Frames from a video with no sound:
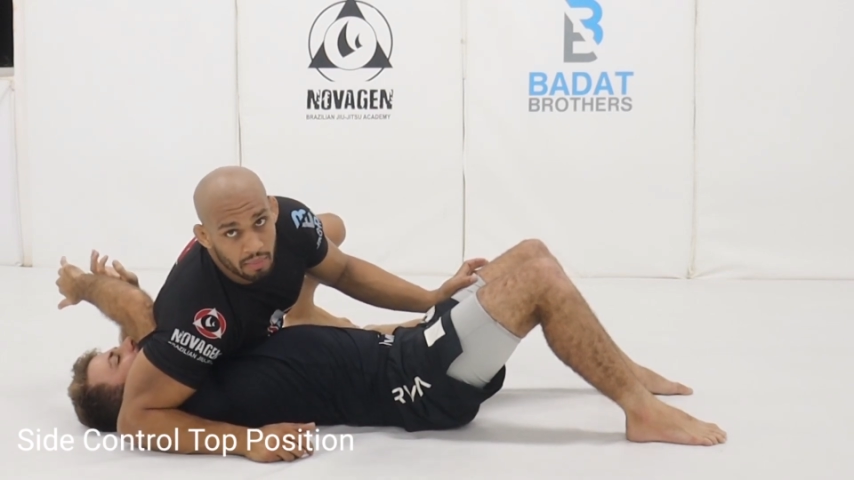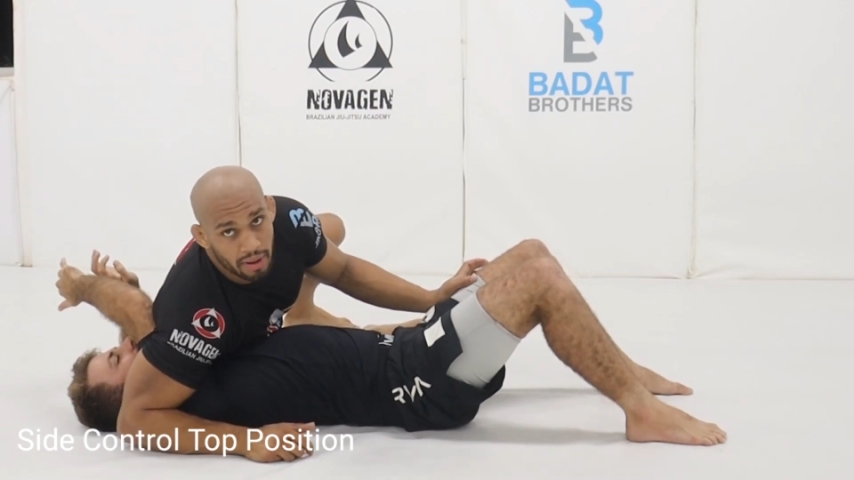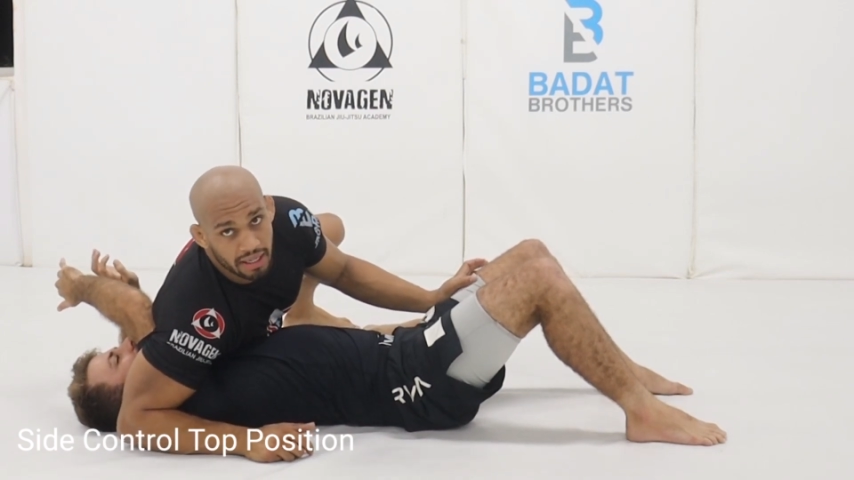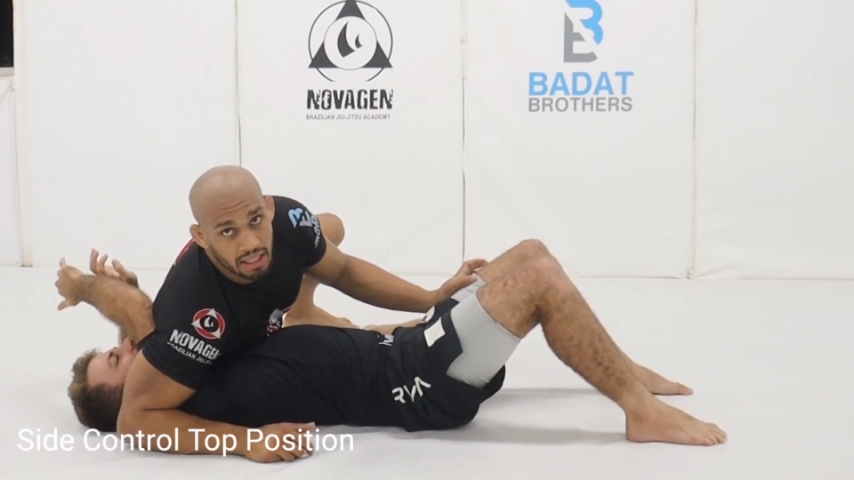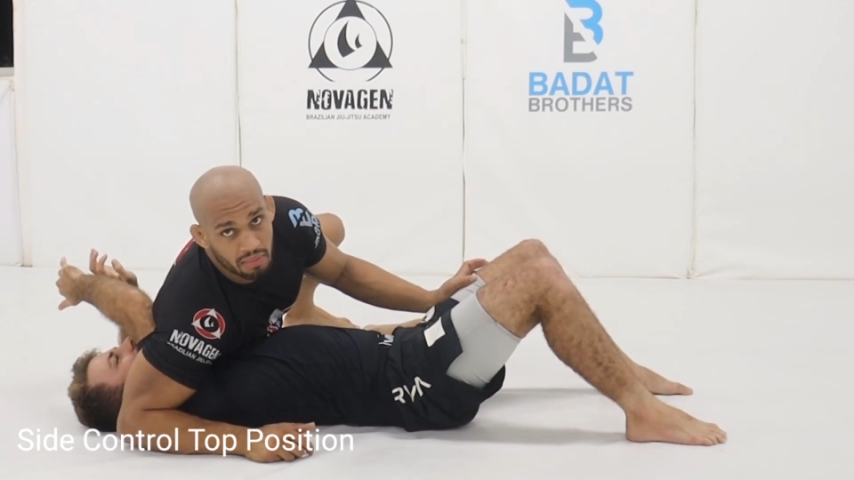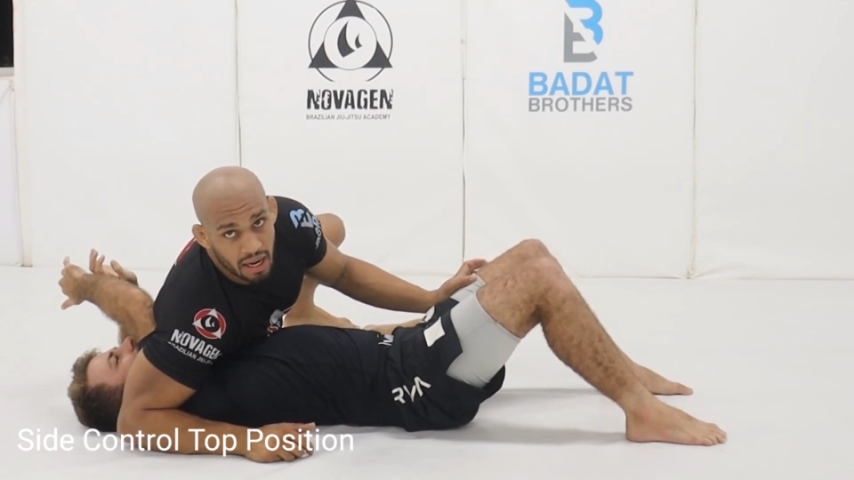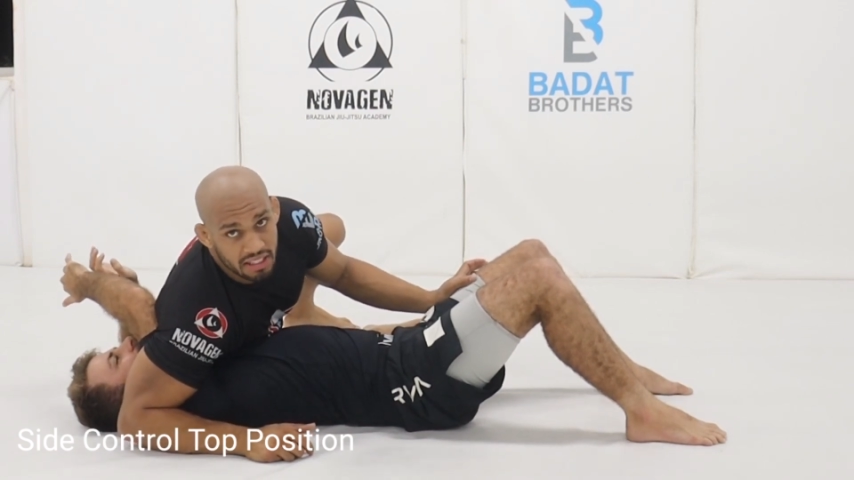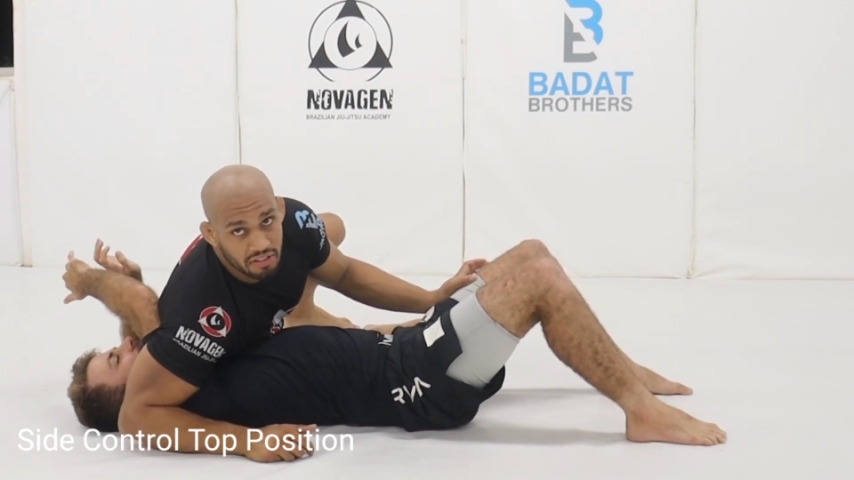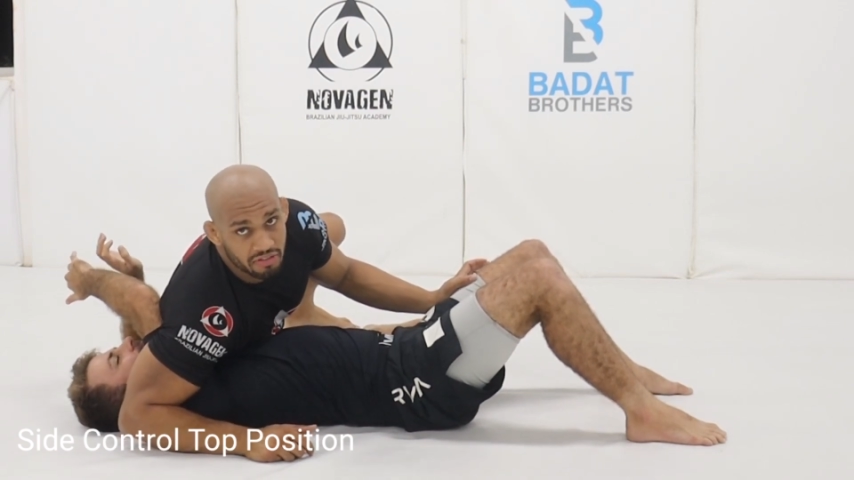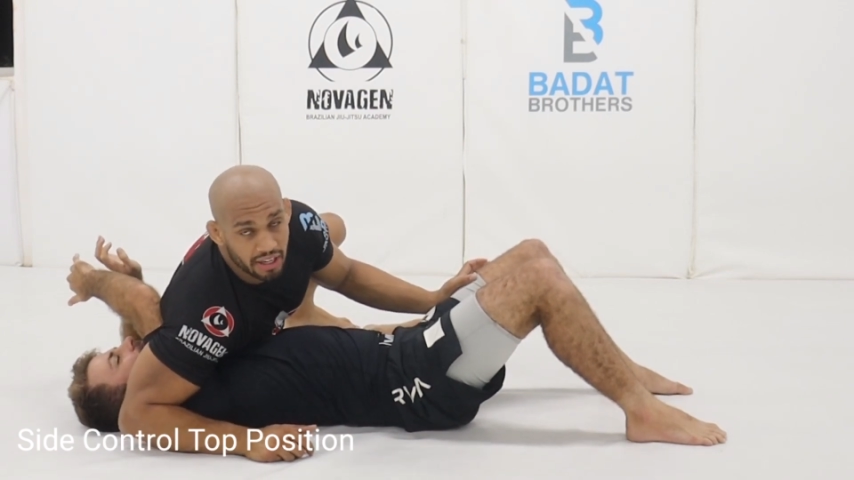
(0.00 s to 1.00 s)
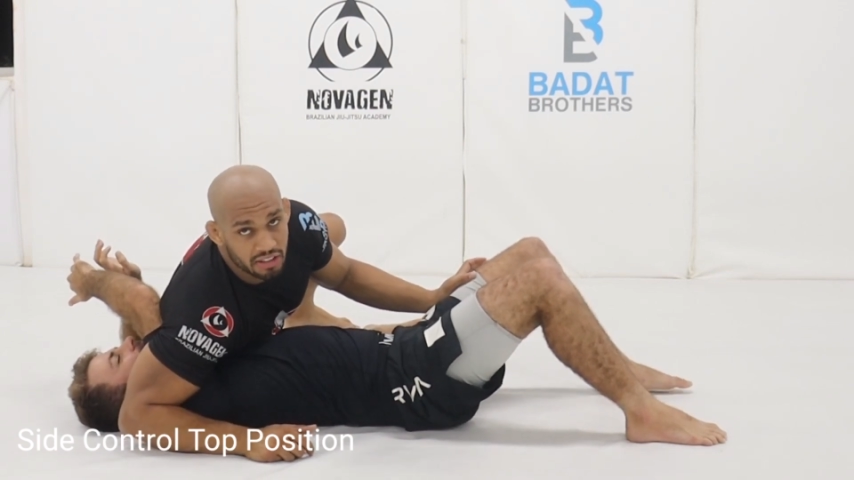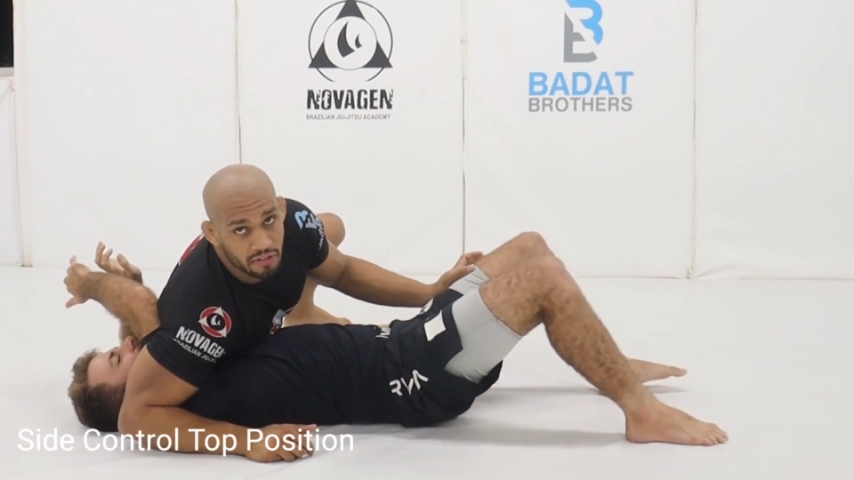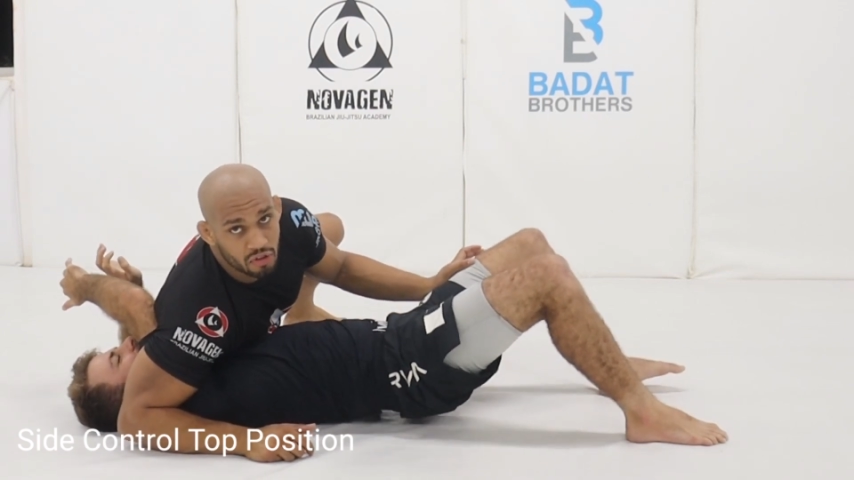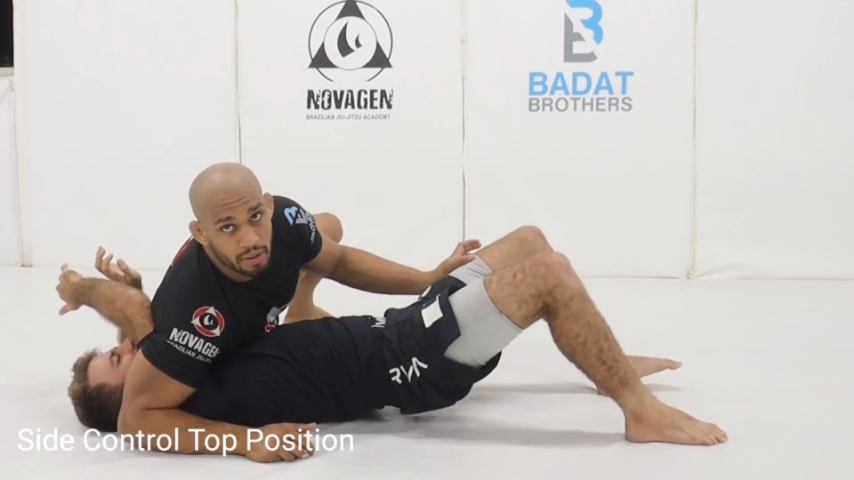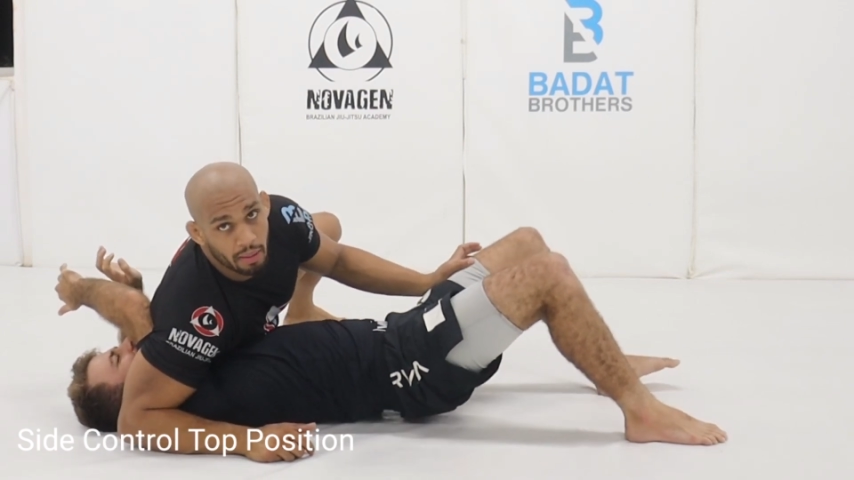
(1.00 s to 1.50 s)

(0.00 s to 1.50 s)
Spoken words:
making them less effective to be